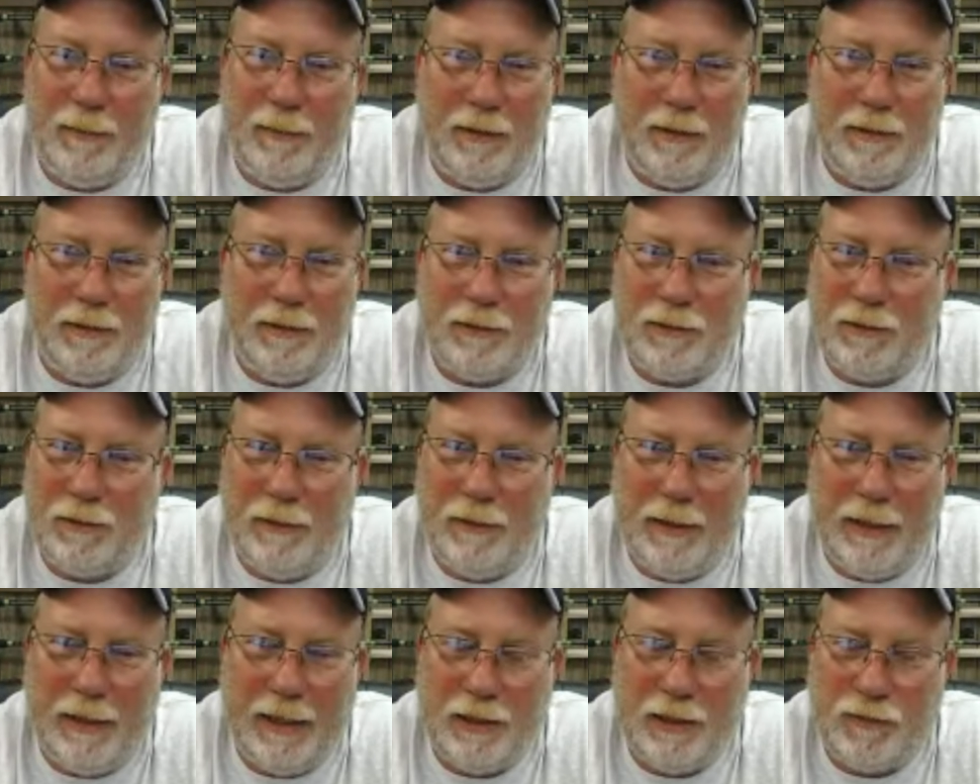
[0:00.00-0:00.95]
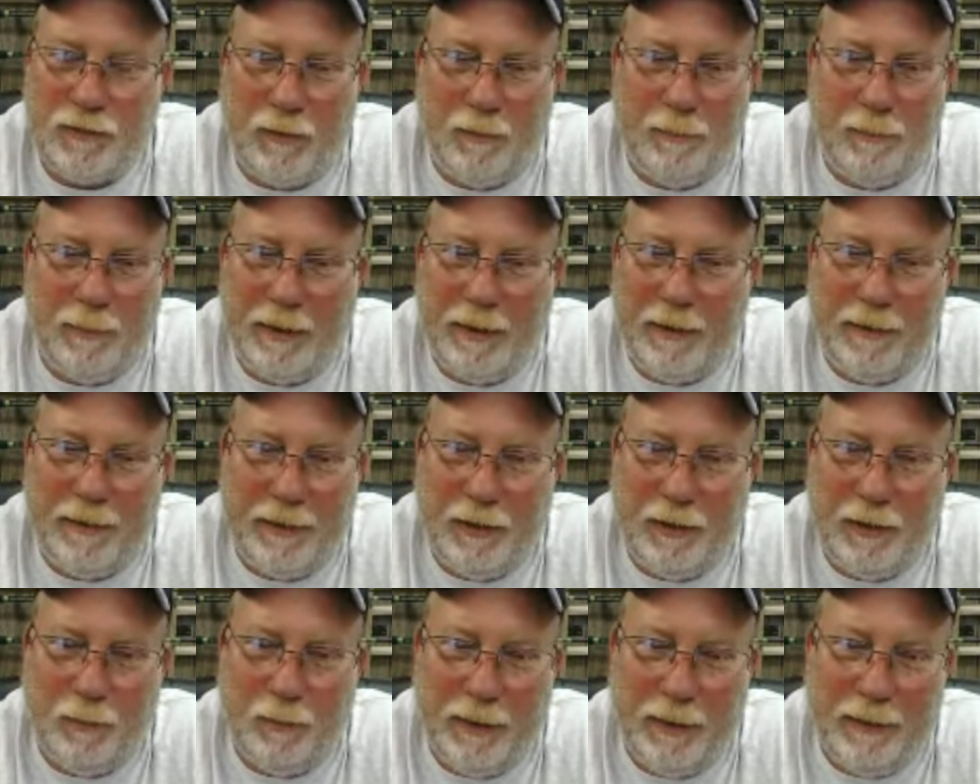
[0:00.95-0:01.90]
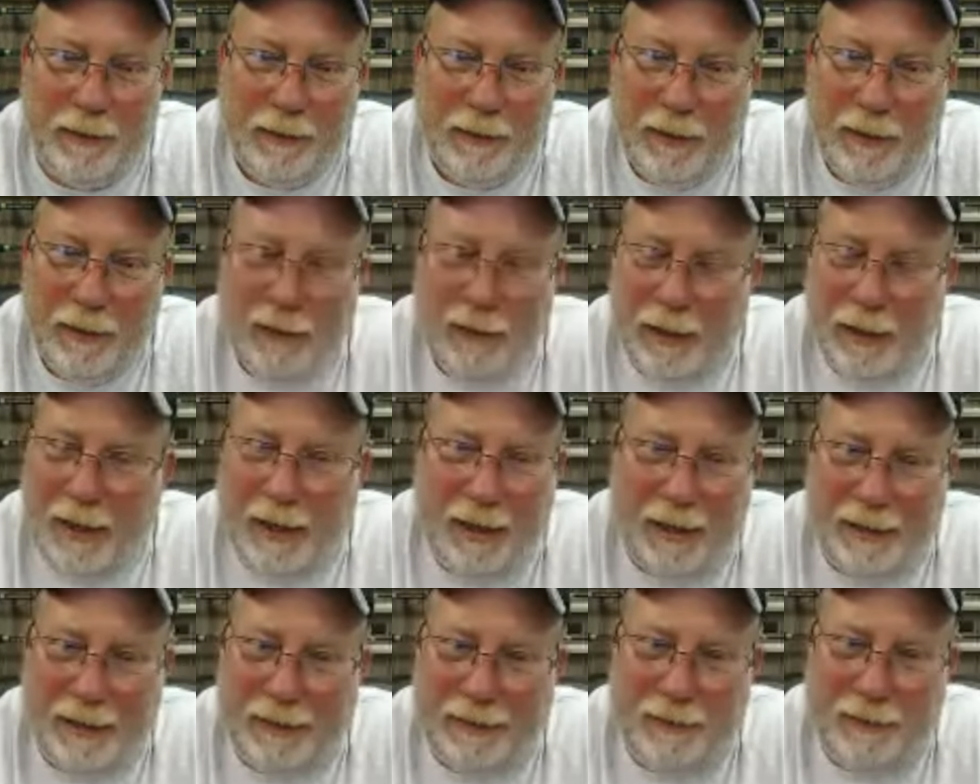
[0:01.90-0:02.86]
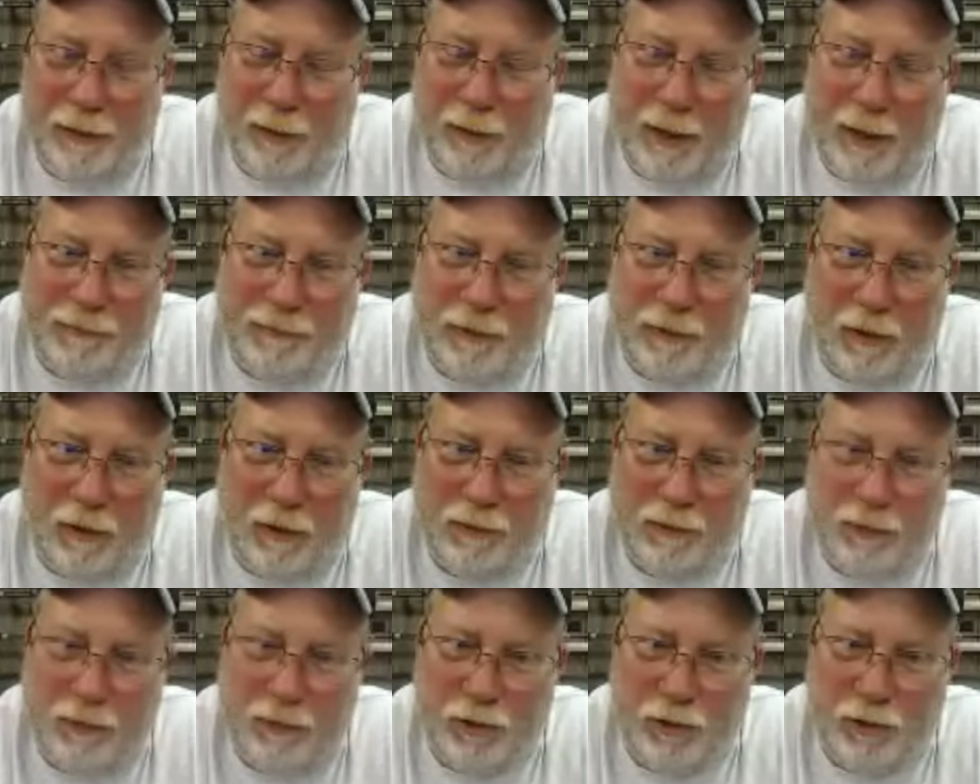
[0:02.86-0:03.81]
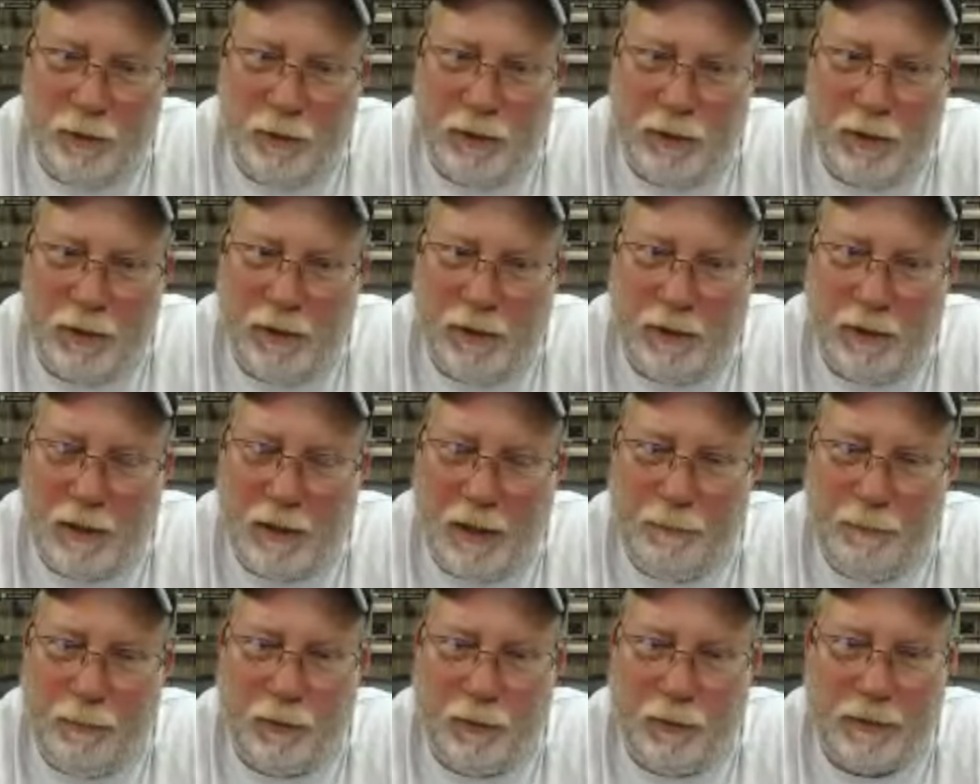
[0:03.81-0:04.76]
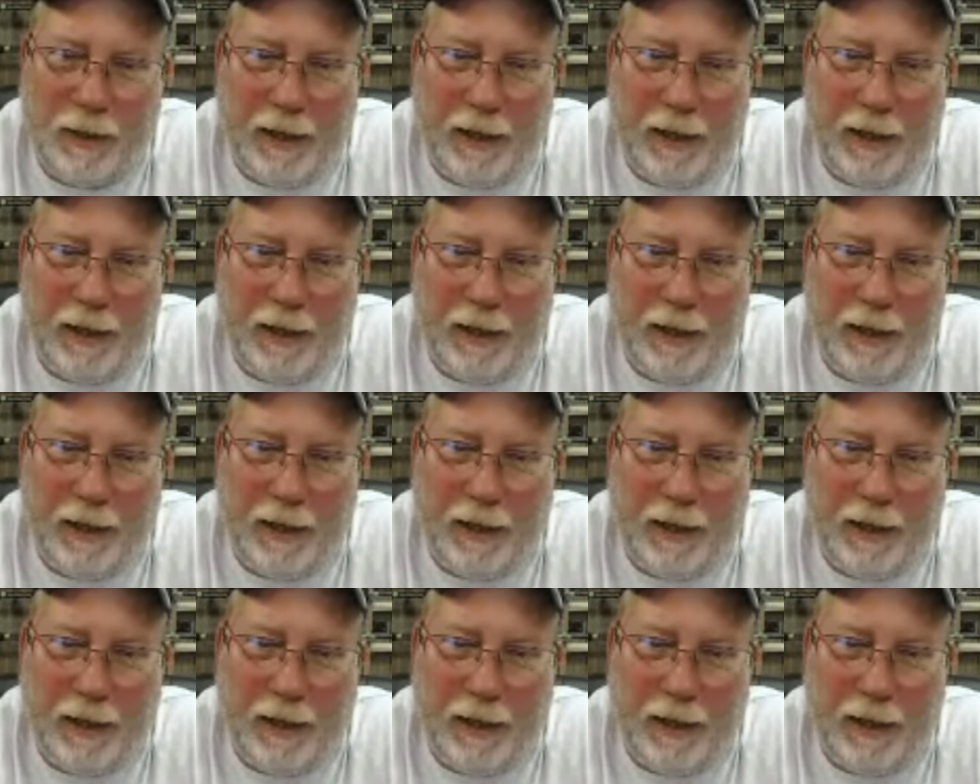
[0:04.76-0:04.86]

He just couldn't ask for a better deal. But I've talked to George Young a couple of